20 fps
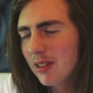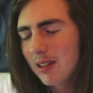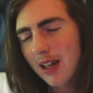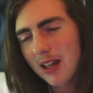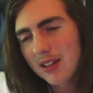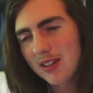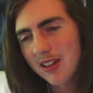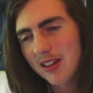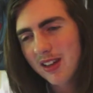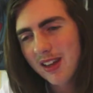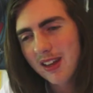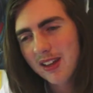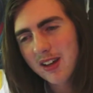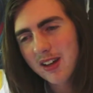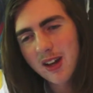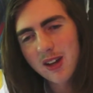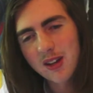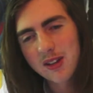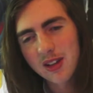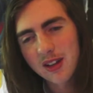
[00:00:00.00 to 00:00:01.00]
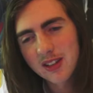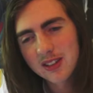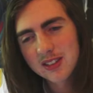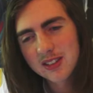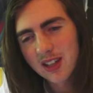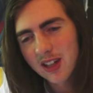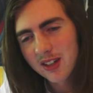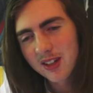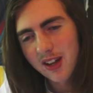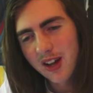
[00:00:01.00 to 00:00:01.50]
Actually, it kind of
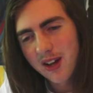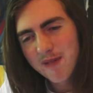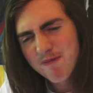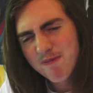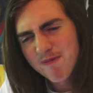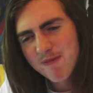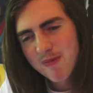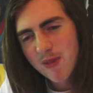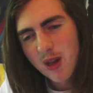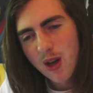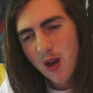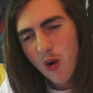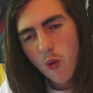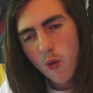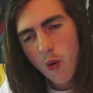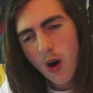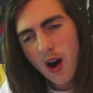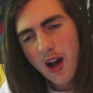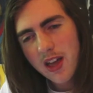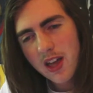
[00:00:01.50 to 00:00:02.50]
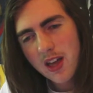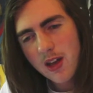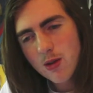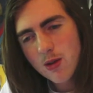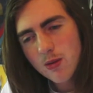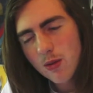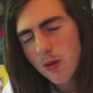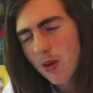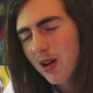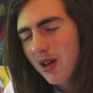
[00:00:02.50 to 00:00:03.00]
does. Why are you...